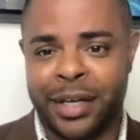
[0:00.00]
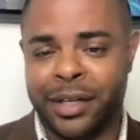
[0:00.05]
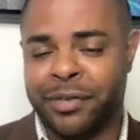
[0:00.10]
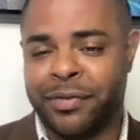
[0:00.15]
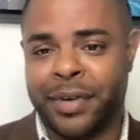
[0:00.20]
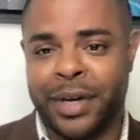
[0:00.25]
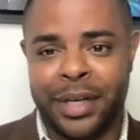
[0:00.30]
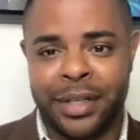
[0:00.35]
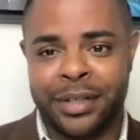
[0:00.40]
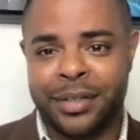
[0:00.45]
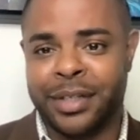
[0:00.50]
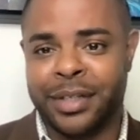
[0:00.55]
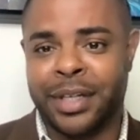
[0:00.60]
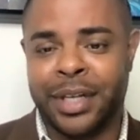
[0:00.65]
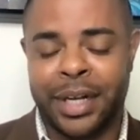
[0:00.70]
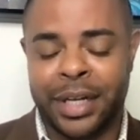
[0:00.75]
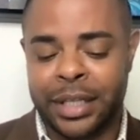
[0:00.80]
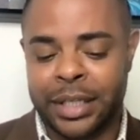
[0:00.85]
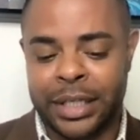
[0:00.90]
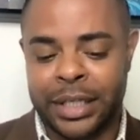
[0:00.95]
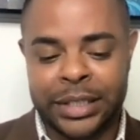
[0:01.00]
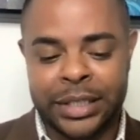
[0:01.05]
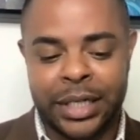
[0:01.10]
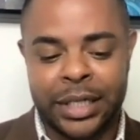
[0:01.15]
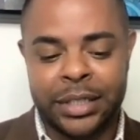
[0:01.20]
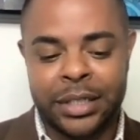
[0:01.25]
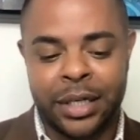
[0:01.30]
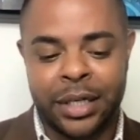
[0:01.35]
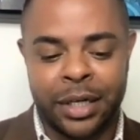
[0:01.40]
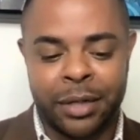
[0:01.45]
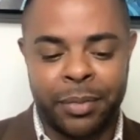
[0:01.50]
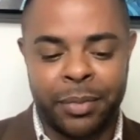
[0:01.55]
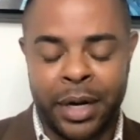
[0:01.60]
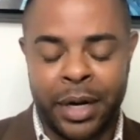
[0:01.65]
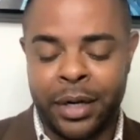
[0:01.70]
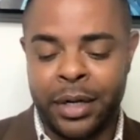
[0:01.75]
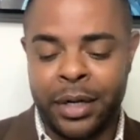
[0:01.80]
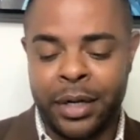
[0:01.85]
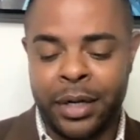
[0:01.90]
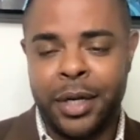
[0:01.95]
You'll find this in a lot of things that I talk
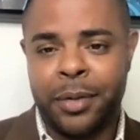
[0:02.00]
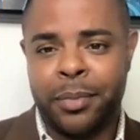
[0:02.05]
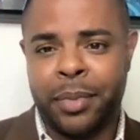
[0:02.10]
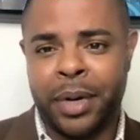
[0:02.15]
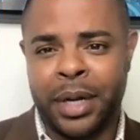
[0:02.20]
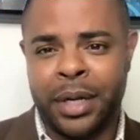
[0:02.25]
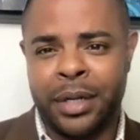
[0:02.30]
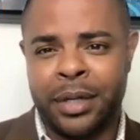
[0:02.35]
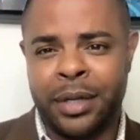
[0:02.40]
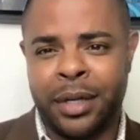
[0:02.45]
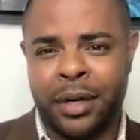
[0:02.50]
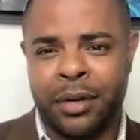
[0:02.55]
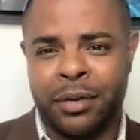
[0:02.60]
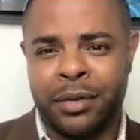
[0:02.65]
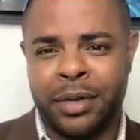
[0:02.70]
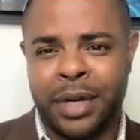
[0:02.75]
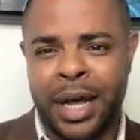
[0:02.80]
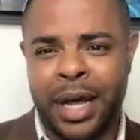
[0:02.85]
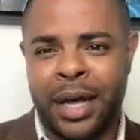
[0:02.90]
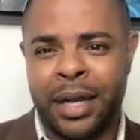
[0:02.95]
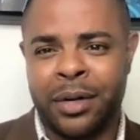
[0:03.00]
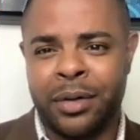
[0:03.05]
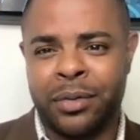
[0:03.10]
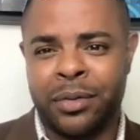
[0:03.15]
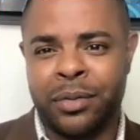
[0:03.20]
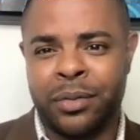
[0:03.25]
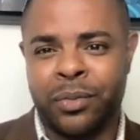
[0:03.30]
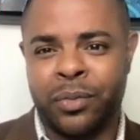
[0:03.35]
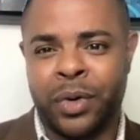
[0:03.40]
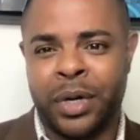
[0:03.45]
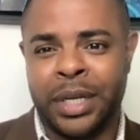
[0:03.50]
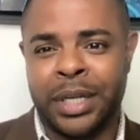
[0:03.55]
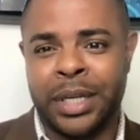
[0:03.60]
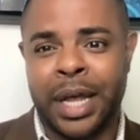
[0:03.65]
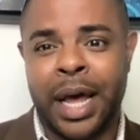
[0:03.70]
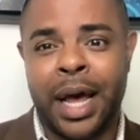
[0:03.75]
about, but, not wanting